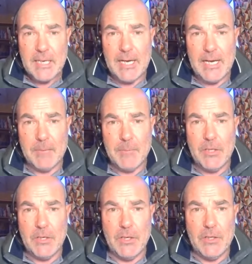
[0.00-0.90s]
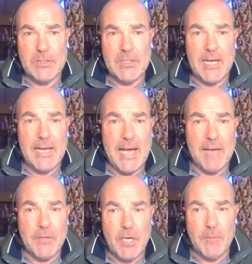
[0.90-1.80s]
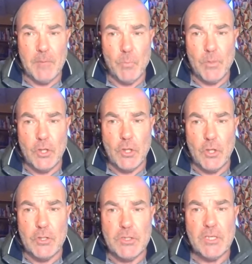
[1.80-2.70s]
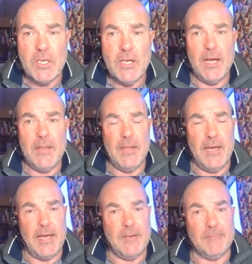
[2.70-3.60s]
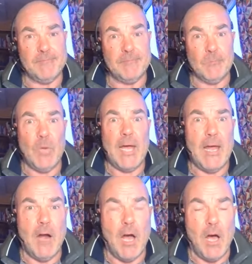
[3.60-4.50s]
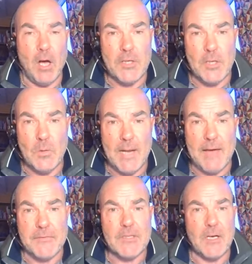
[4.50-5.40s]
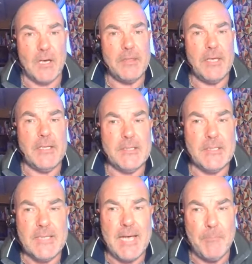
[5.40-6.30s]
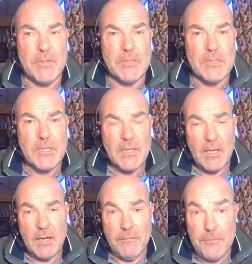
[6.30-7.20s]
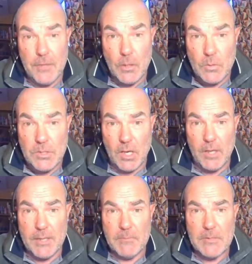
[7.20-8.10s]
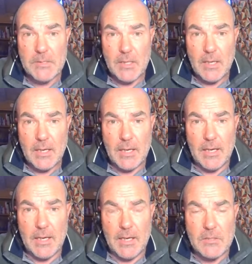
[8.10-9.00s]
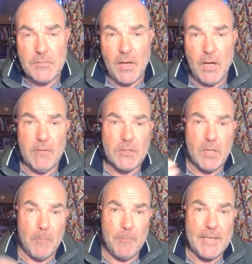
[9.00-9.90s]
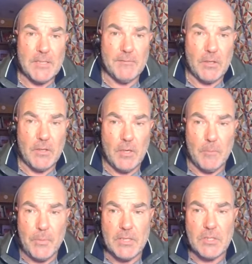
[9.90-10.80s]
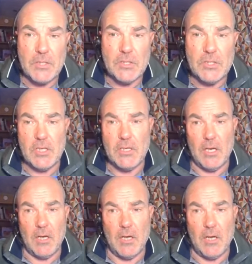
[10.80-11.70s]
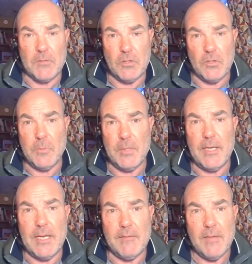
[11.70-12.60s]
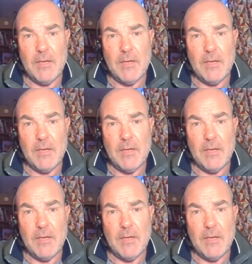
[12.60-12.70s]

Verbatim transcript: Uh, because they haven't come up with the goods. And then where are you left? I think this has happened a few times uh, as far as OnPassive the company is concerned. And I do believe,